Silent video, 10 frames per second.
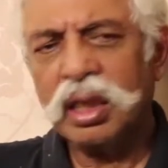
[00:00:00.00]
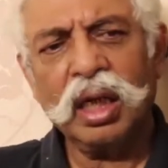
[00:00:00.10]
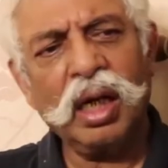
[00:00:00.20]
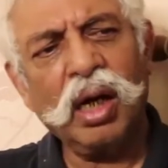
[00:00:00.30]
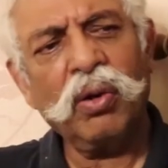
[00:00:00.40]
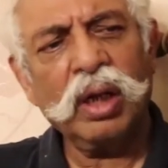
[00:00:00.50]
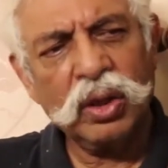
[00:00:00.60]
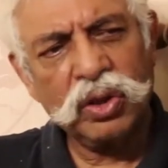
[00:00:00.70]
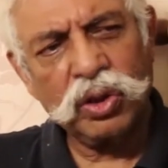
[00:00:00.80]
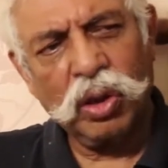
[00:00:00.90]
turn around
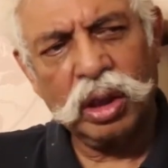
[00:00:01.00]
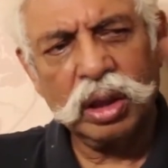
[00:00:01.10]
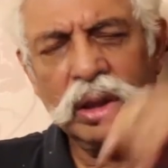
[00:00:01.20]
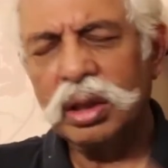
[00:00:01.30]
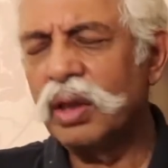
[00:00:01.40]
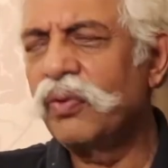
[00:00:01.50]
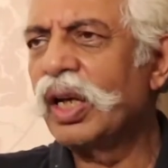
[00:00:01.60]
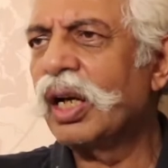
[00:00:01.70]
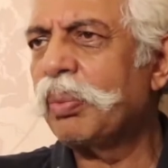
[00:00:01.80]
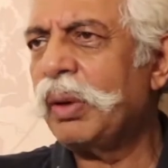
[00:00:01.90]
and sort the
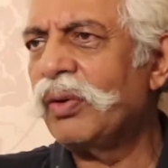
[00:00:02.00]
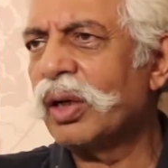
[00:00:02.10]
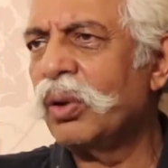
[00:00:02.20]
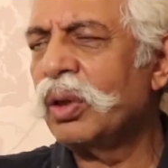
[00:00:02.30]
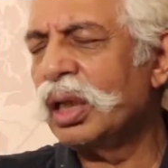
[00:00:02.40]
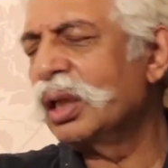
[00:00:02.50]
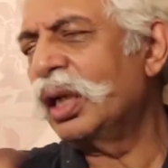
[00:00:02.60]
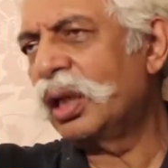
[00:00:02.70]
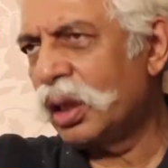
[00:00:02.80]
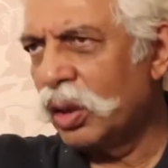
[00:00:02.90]
weaker power out, and
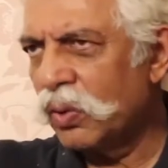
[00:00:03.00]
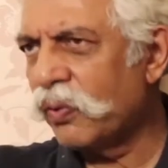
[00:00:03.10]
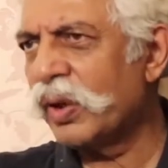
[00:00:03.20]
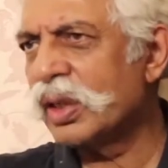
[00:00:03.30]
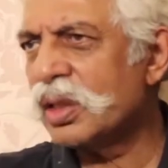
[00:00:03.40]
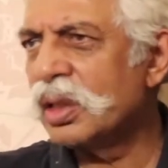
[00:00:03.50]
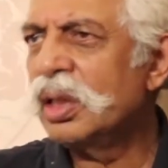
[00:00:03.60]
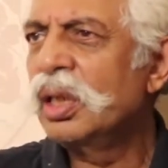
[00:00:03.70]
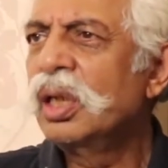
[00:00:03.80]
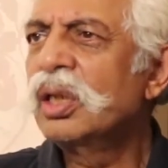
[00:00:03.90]
then turn to face
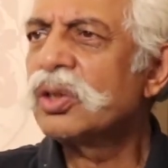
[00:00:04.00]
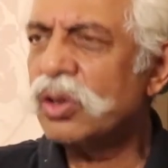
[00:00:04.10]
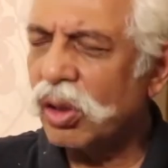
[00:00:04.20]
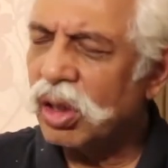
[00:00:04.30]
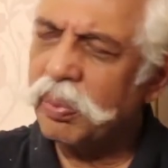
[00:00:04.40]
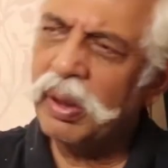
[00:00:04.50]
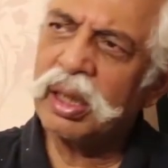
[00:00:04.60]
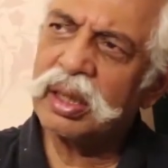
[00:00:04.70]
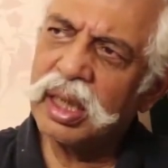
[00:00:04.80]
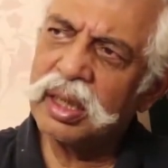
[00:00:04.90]
the stronger
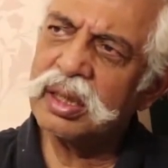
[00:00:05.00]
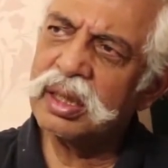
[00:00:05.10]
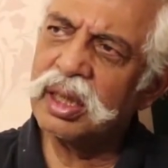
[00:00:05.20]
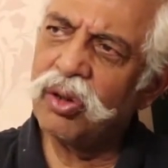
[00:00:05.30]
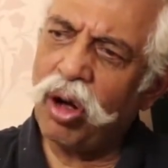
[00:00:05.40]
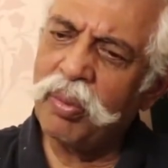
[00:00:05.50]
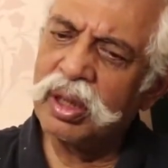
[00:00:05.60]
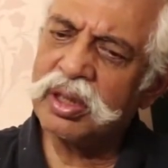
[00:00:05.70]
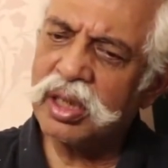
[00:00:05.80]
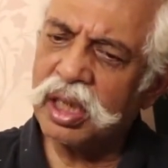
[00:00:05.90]
power. That is the
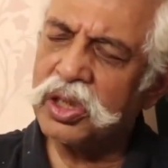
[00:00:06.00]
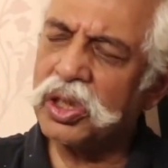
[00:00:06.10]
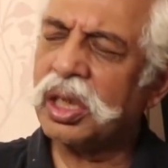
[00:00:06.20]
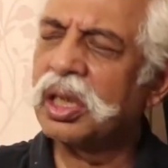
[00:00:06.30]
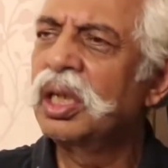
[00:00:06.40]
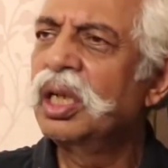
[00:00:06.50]
normal strategic